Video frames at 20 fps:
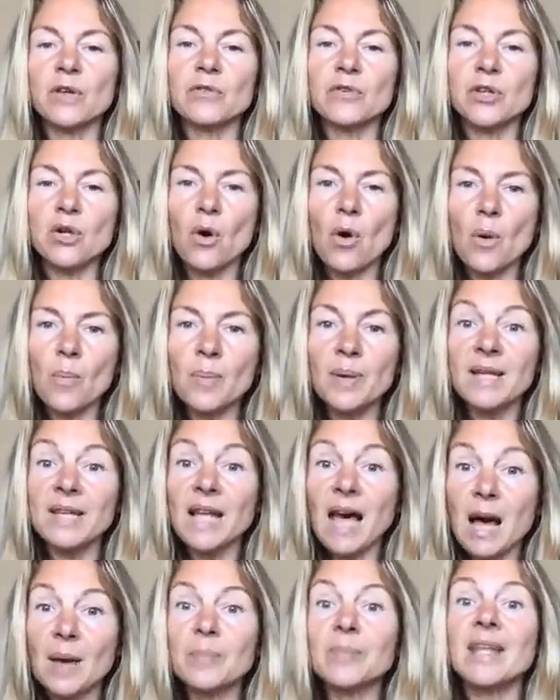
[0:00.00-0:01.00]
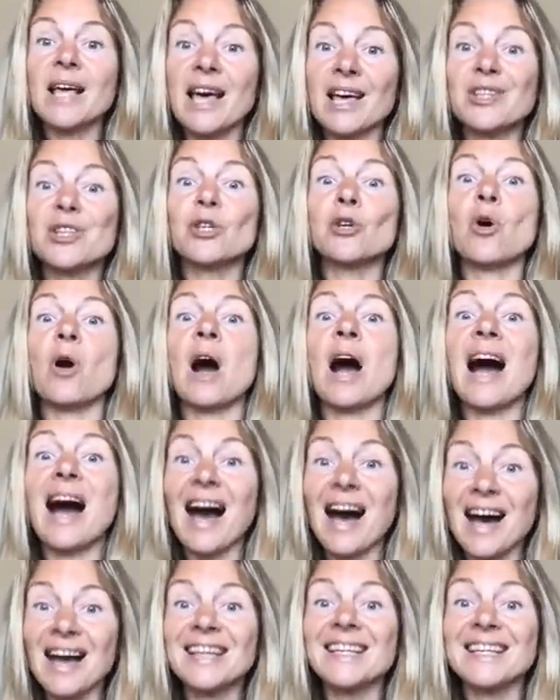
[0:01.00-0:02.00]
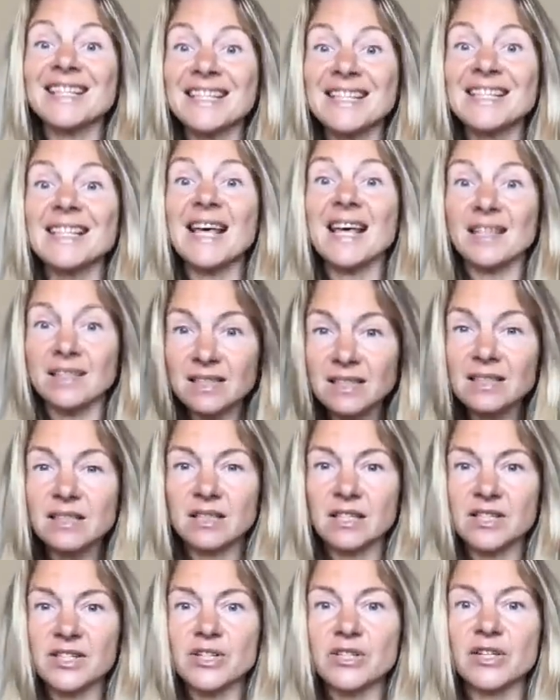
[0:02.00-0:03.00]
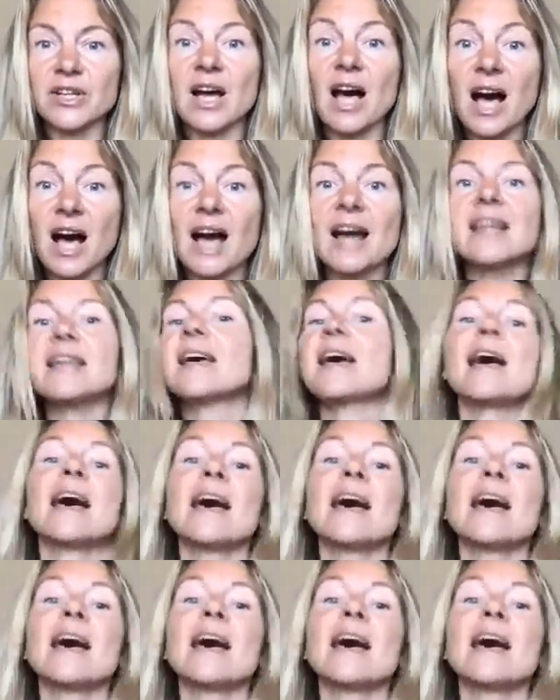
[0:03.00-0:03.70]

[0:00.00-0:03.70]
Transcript: We open up then your higher centers, the higher